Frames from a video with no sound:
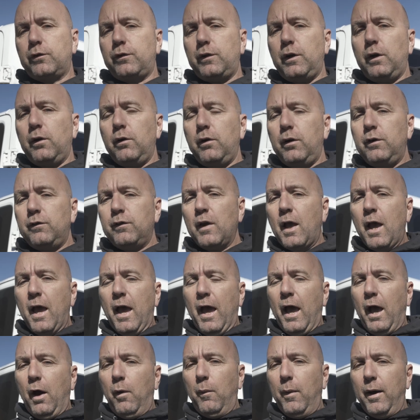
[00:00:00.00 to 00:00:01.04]
series.
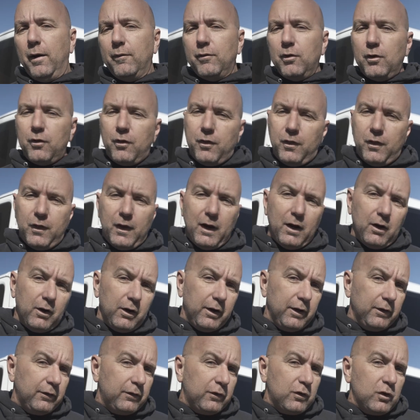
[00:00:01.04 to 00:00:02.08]
However, there
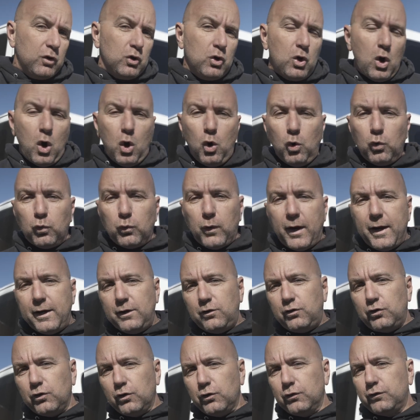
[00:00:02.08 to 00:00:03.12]
is no
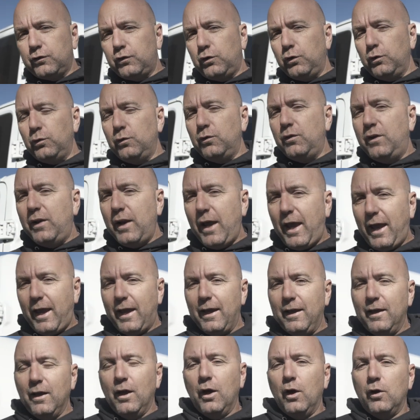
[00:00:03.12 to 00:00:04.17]
Rachel
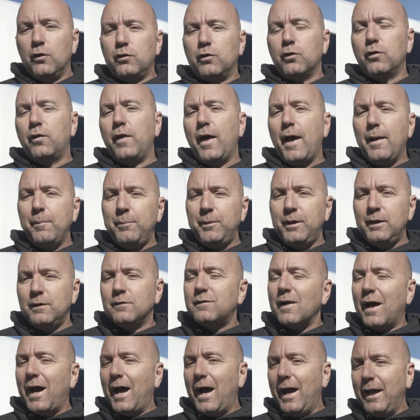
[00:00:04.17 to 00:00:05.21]
today. So that means
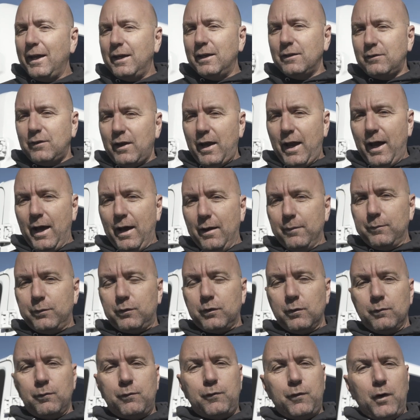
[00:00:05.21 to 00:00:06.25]
I get to have
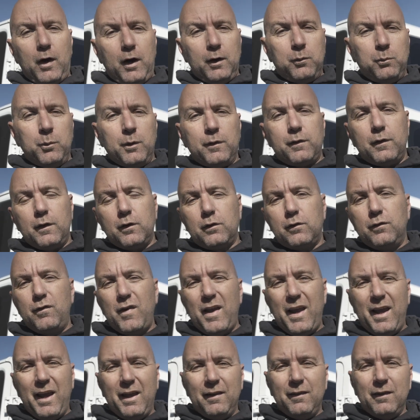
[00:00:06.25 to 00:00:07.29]
some fun with this
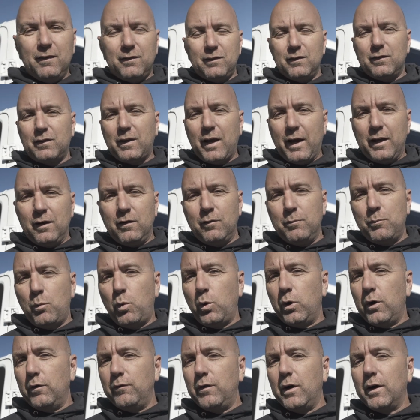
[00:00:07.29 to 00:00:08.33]
van. This is kind of
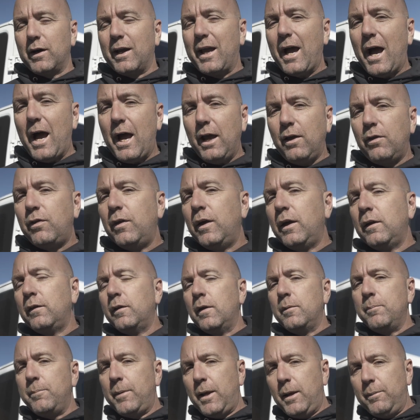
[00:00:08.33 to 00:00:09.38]
more of a guy thing
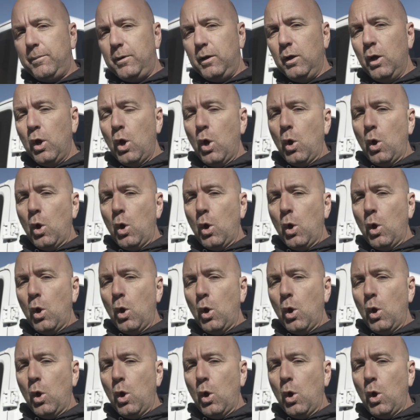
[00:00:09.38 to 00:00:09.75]
than maybe